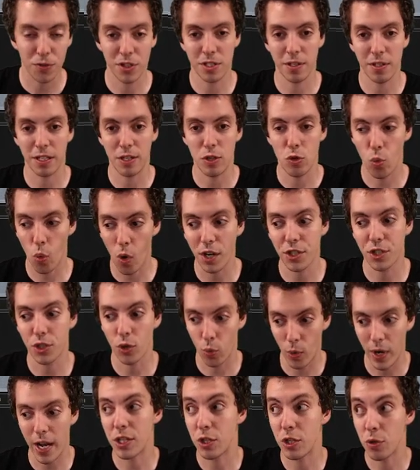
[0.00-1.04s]
It's like you want to
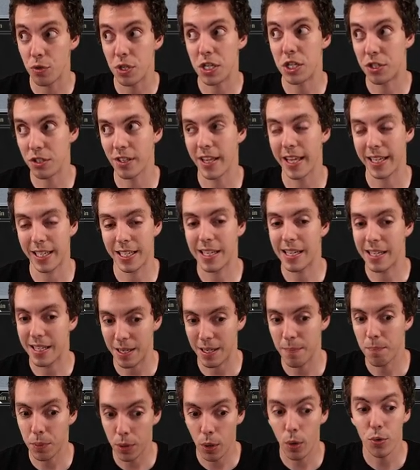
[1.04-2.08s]
win, you need to like
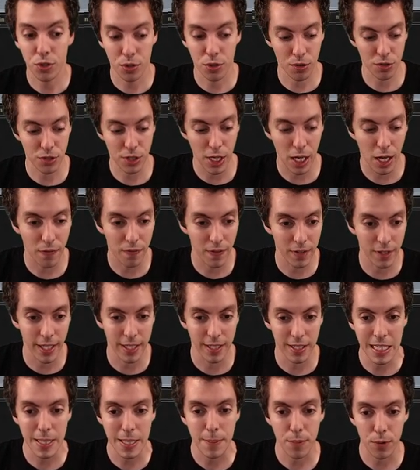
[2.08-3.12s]
compose yourself and like
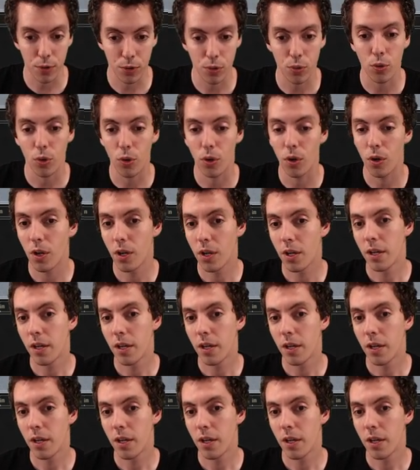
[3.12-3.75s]
keep your cool.